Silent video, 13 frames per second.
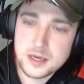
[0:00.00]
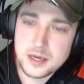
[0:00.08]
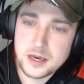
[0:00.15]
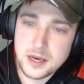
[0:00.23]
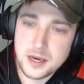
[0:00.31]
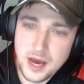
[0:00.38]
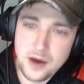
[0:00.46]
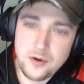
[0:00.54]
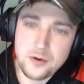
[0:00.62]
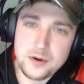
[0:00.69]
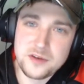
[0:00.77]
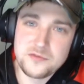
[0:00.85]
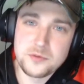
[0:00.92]
Now,
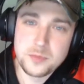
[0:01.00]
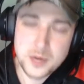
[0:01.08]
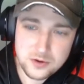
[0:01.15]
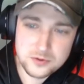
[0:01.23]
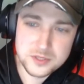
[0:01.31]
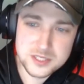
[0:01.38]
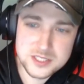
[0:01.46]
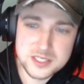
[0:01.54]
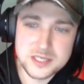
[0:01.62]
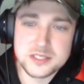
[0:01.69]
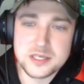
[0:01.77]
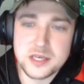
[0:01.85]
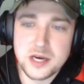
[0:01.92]
if you pay only
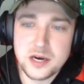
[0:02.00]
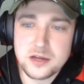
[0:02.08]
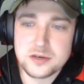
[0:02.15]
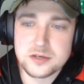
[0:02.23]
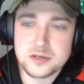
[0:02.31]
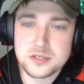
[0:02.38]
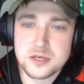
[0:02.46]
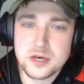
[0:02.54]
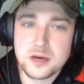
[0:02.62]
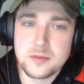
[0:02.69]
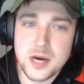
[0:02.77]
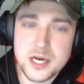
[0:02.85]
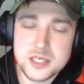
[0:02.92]
$60,
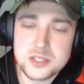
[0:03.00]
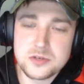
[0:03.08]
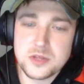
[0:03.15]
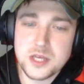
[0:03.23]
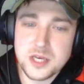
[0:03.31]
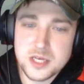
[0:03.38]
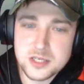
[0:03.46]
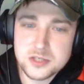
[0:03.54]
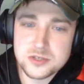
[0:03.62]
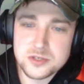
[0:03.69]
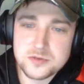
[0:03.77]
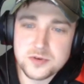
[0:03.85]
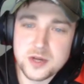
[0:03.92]
mind you, the
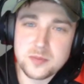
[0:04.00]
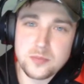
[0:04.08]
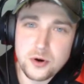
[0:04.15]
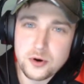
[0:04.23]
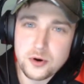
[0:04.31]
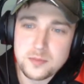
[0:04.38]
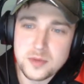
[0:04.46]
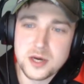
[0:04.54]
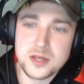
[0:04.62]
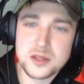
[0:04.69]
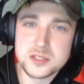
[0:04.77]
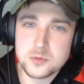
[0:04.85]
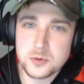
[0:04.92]
interest rate per
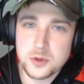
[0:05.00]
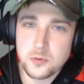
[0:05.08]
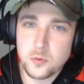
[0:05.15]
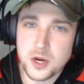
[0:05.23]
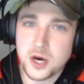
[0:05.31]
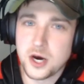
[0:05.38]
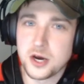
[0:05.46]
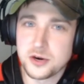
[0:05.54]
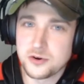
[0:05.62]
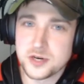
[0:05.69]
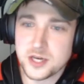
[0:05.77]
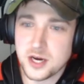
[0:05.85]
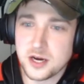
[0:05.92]
month is worth
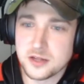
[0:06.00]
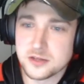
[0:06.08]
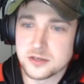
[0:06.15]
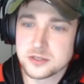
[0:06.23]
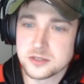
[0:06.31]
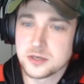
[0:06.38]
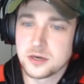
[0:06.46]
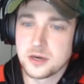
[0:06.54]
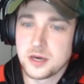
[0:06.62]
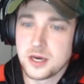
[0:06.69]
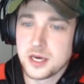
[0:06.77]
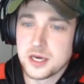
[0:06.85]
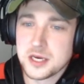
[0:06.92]
$100.
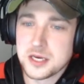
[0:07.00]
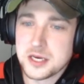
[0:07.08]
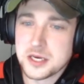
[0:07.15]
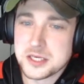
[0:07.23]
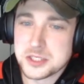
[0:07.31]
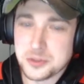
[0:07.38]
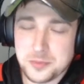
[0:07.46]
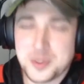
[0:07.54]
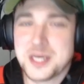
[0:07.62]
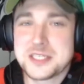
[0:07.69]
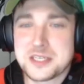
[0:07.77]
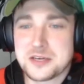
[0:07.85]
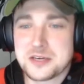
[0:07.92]
So
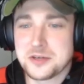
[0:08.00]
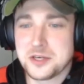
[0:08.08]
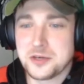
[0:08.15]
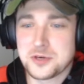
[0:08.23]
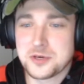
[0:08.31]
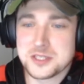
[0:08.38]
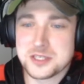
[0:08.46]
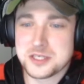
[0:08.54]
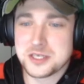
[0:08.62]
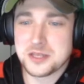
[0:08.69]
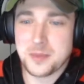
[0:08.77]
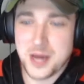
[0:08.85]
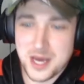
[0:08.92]
basically, you can see
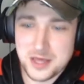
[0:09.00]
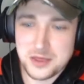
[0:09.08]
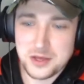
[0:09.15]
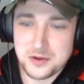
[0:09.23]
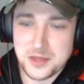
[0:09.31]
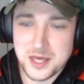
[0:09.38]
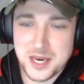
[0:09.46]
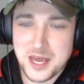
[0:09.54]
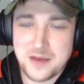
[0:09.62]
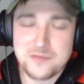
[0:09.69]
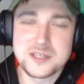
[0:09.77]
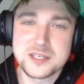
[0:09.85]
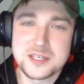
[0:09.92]
the math here that
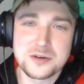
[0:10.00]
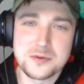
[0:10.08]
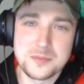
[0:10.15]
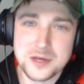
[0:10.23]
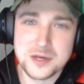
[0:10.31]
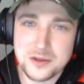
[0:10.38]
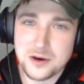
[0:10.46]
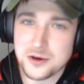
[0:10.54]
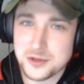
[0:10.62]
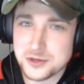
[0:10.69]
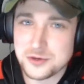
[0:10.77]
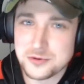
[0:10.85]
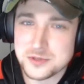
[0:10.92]
every single month, all
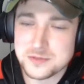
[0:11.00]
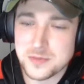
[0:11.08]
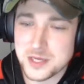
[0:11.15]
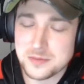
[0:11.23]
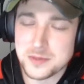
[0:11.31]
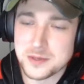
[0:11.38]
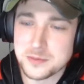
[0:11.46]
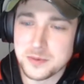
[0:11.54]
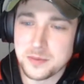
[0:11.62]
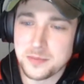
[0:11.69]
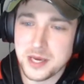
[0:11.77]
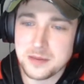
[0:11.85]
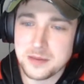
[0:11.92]
you do is make the minimum
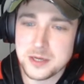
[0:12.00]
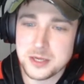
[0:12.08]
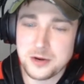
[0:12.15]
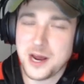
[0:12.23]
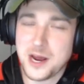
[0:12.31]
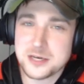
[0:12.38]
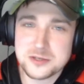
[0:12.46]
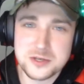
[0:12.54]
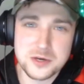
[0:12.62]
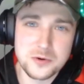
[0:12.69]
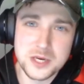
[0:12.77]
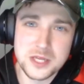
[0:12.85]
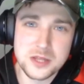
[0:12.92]
payment. You're actually
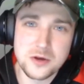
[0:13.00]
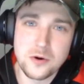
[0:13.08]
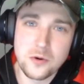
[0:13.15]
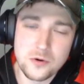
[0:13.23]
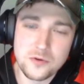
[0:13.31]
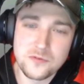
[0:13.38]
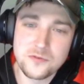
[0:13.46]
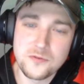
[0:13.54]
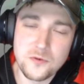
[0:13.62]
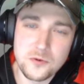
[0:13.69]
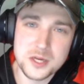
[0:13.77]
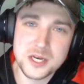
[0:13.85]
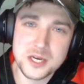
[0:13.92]
going in the hole
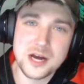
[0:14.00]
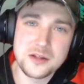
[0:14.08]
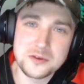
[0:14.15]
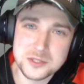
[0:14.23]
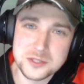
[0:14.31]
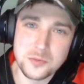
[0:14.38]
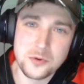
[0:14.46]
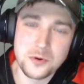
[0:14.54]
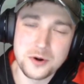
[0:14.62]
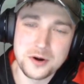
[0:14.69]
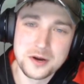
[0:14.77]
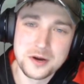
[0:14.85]
$40 more.